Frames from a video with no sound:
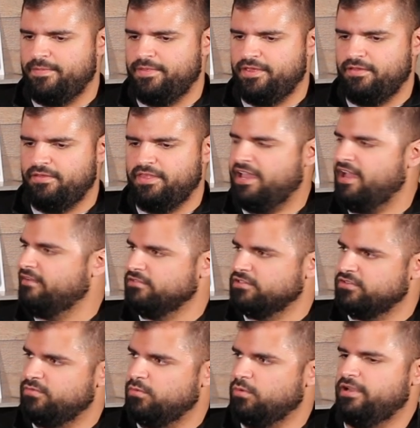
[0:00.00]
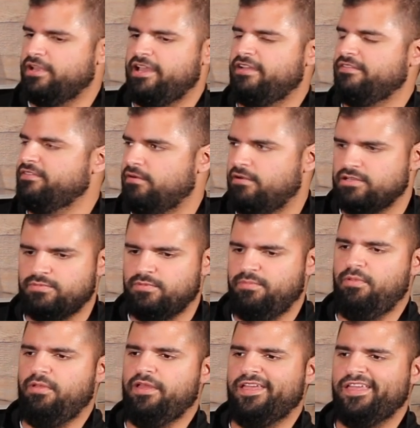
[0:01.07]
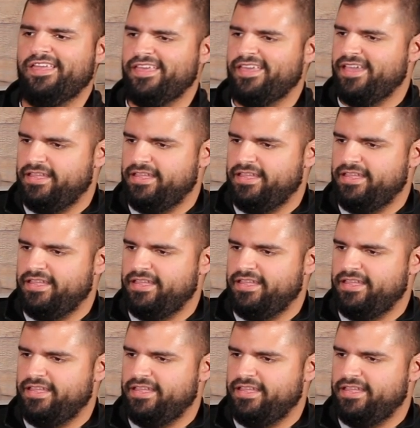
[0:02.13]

they averaged 4.5 yards per play.